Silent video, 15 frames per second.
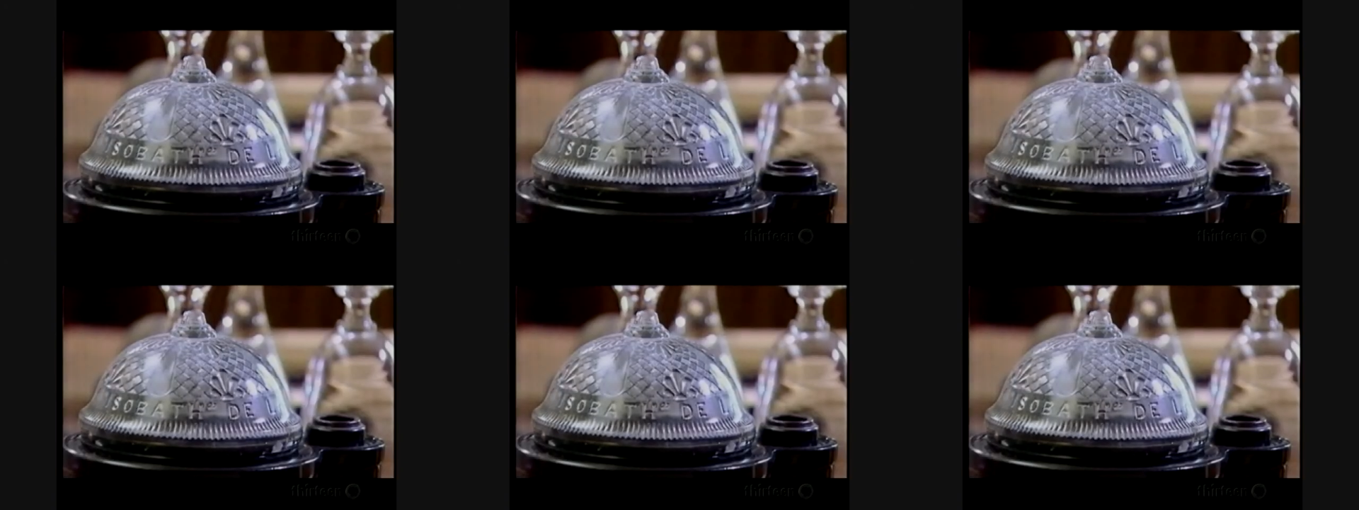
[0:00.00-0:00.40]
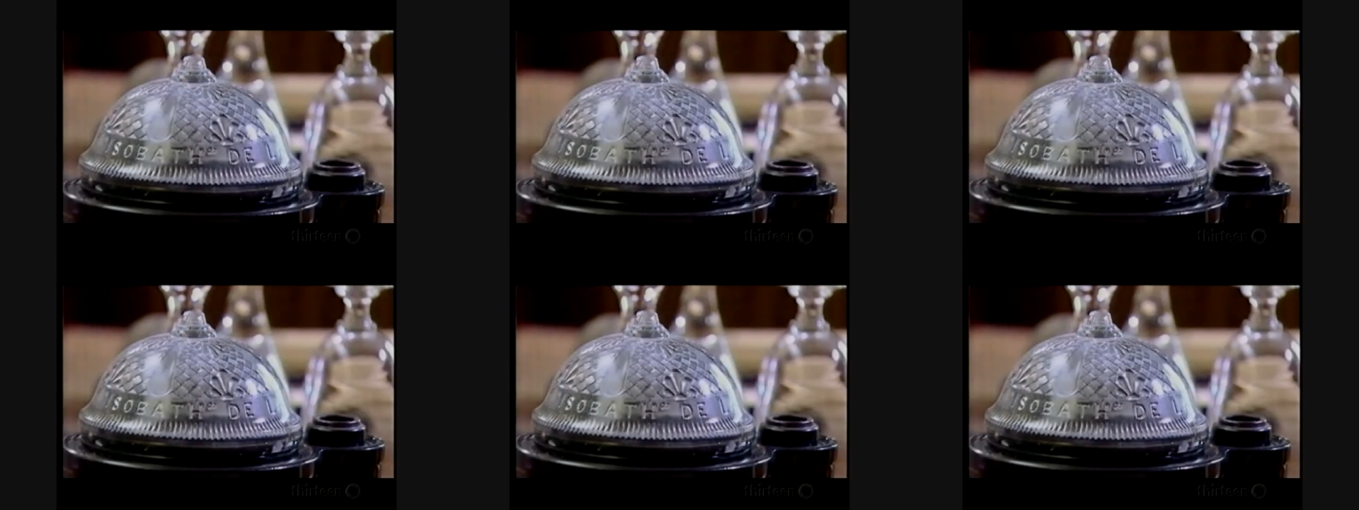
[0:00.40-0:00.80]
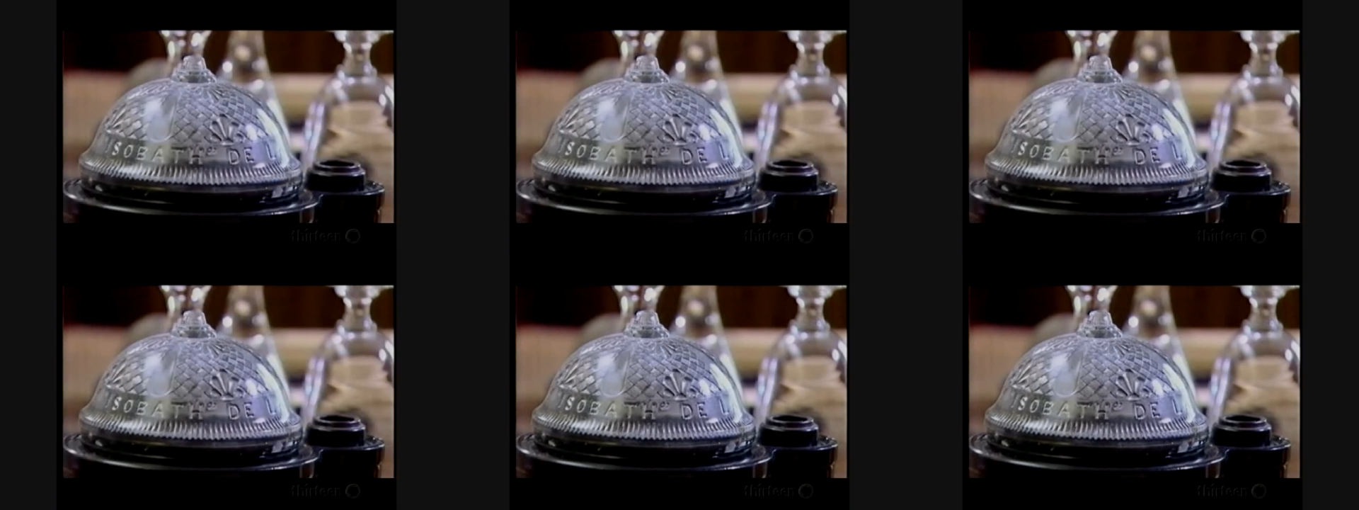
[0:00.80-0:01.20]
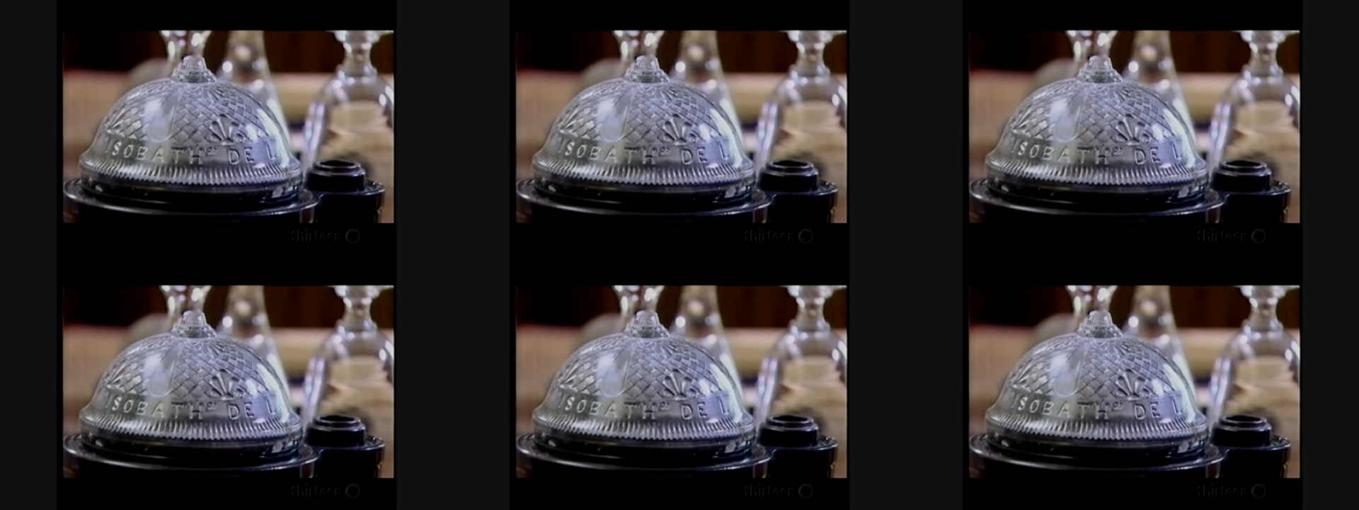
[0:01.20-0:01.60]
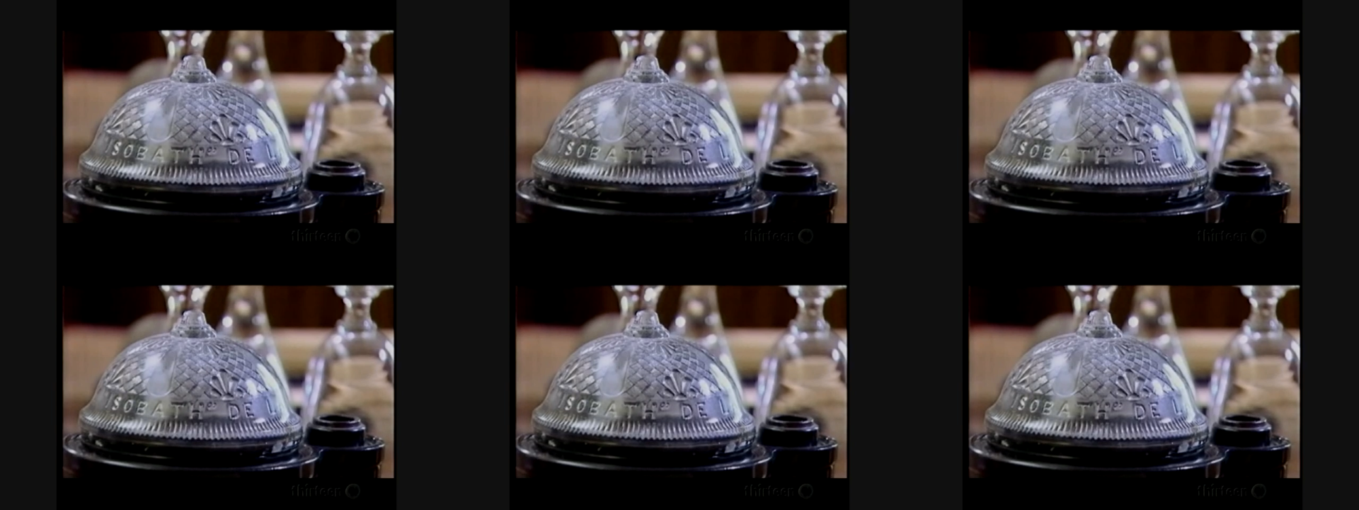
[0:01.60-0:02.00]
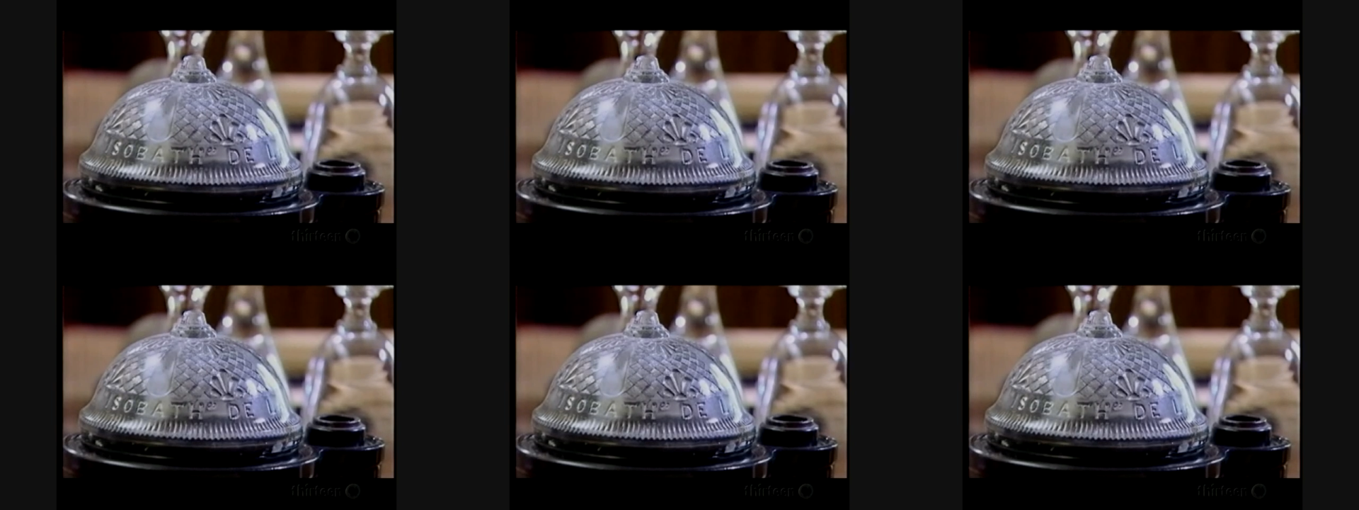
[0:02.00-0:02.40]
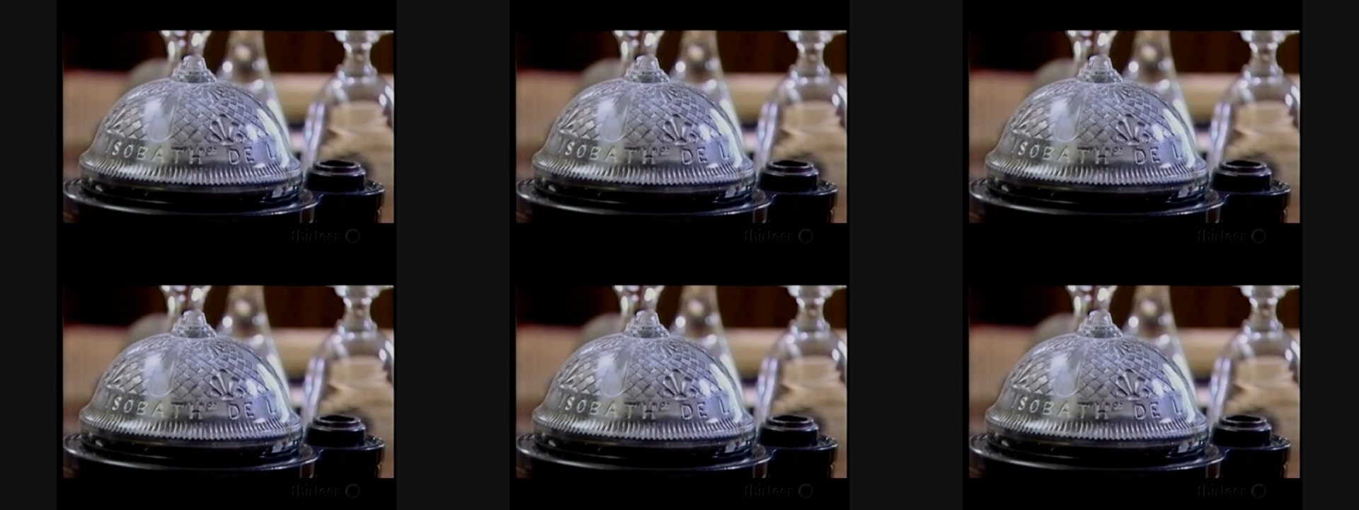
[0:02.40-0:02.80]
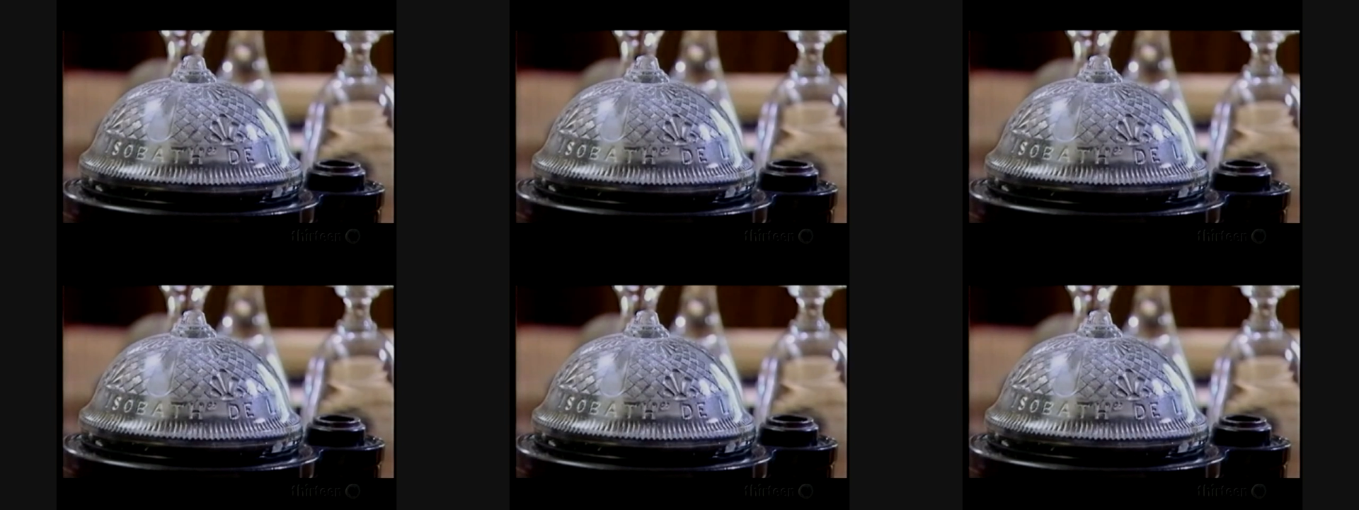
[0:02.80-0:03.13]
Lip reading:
No face is visible, so there are no lips to read.